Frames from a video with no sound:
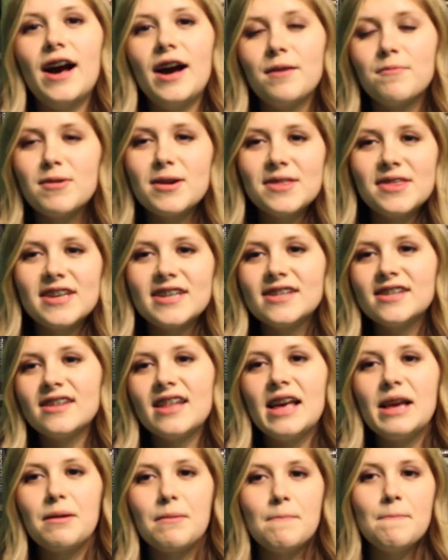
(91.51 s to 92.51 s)
I read this
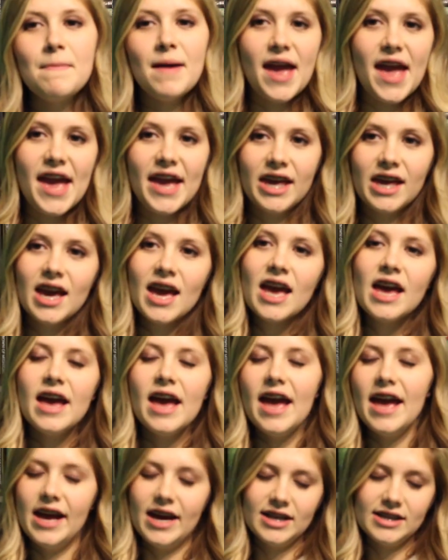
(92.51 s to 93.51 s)
in like May
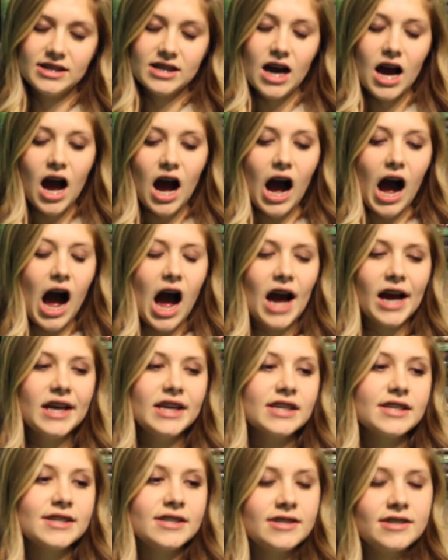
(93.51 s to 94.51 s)
and
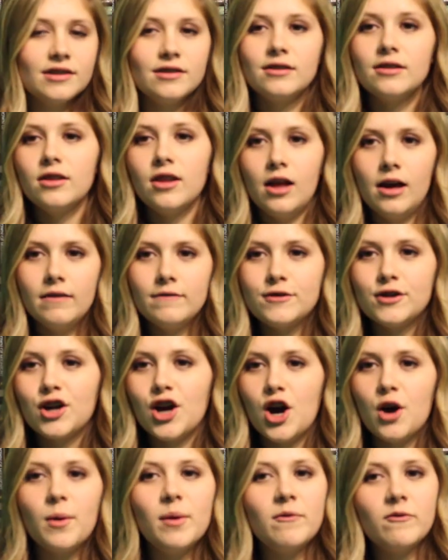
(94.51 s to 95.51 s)
I still love to
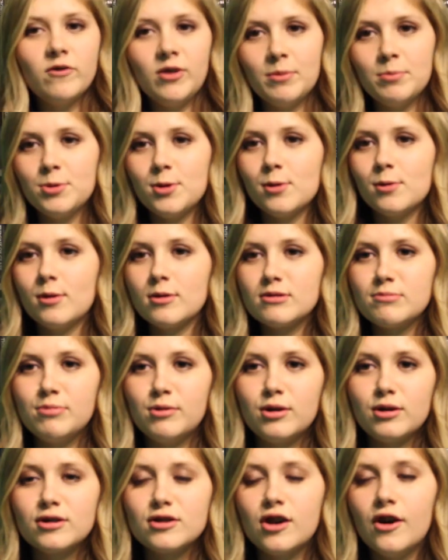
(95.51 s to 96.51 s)
go and flip through those
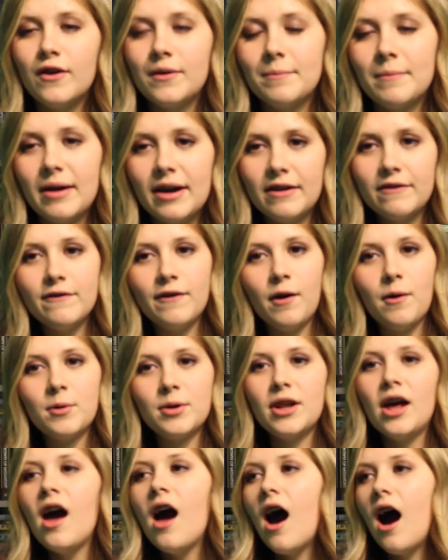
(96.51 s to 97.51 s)
books on my
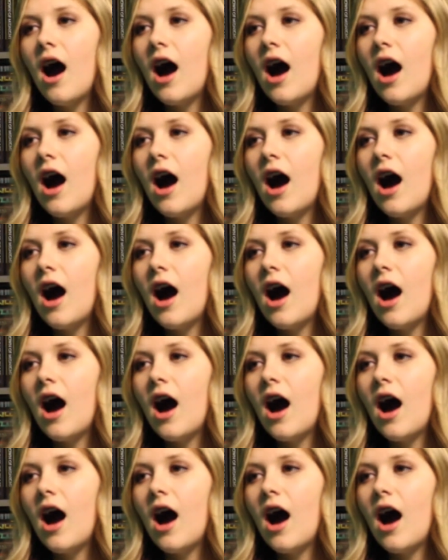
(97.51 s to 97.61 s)
phone.